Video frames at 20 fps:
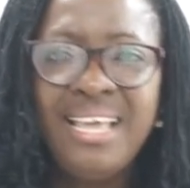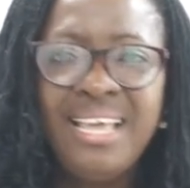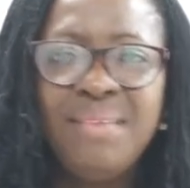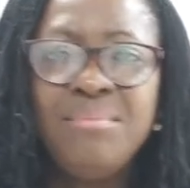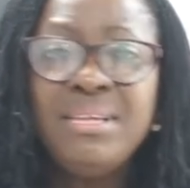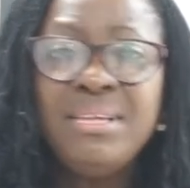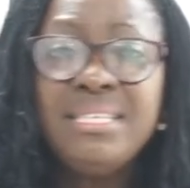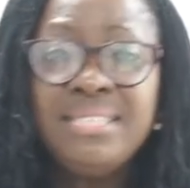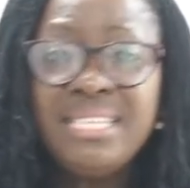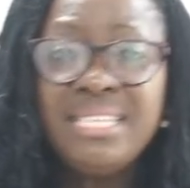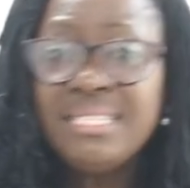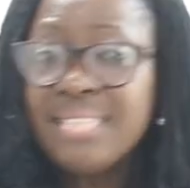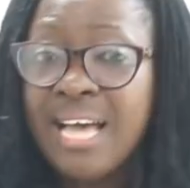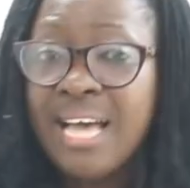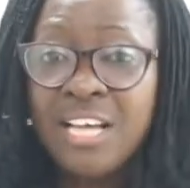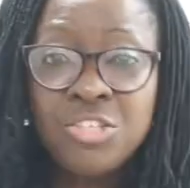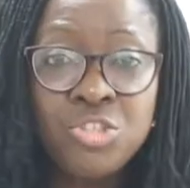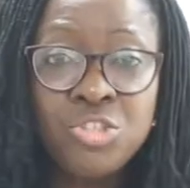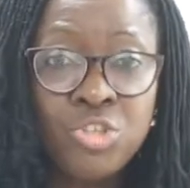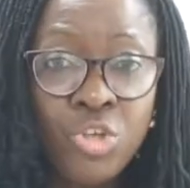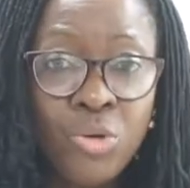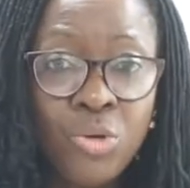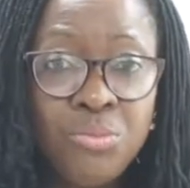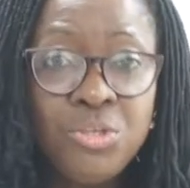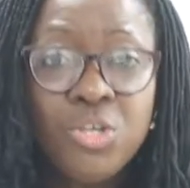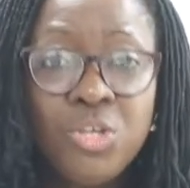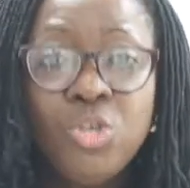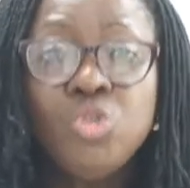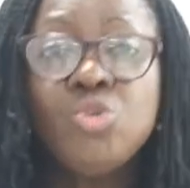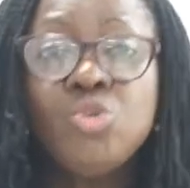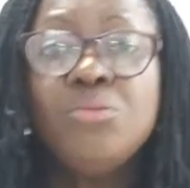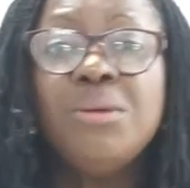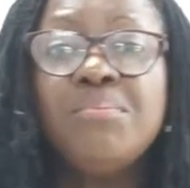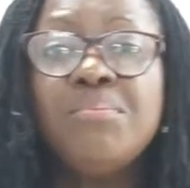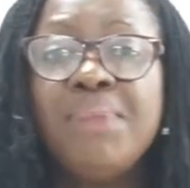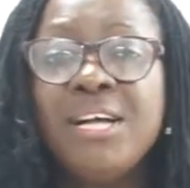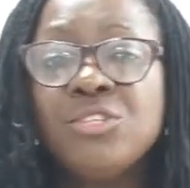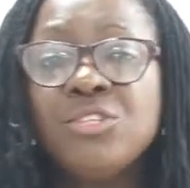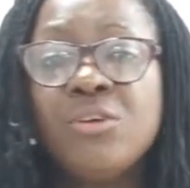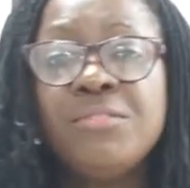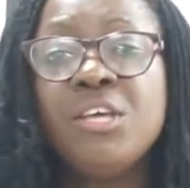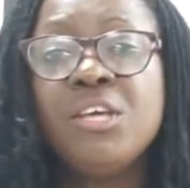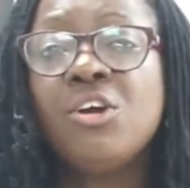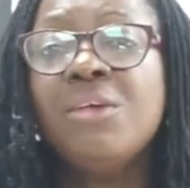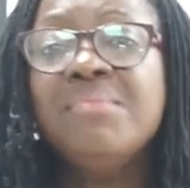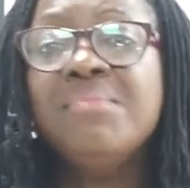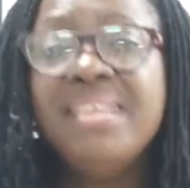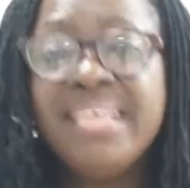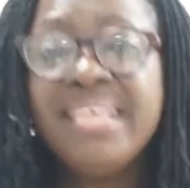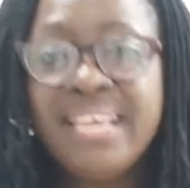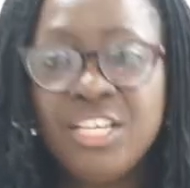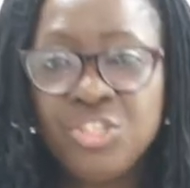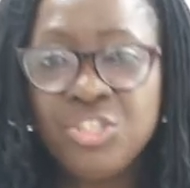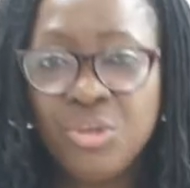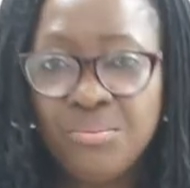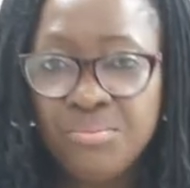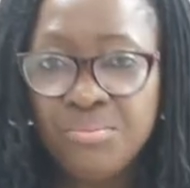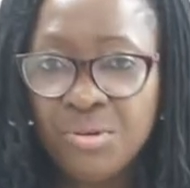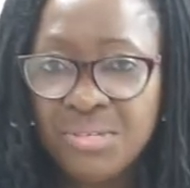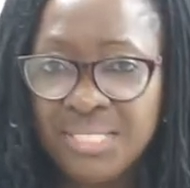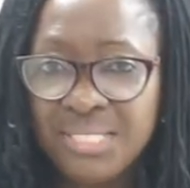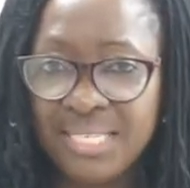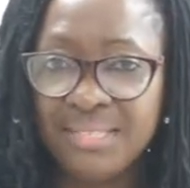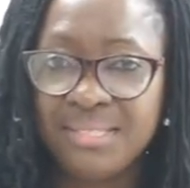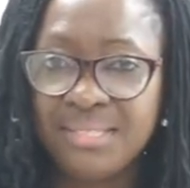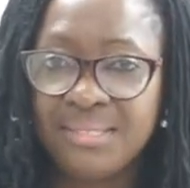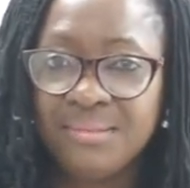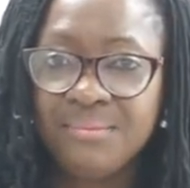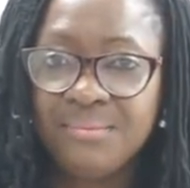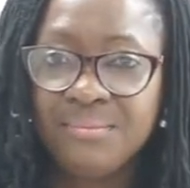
This is assumed to be part of the communication process.